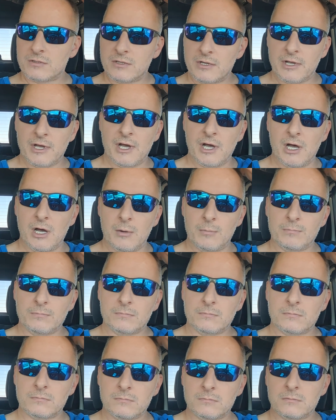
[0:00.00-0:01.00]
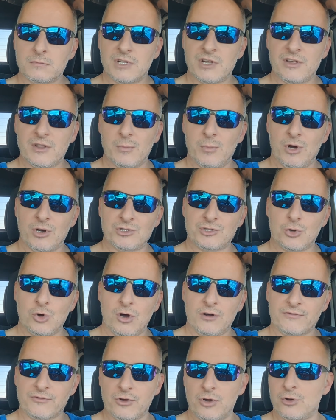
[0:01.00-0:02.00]
They're the most
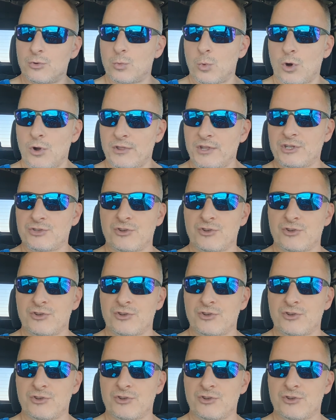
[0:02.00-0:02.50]
off-road worthy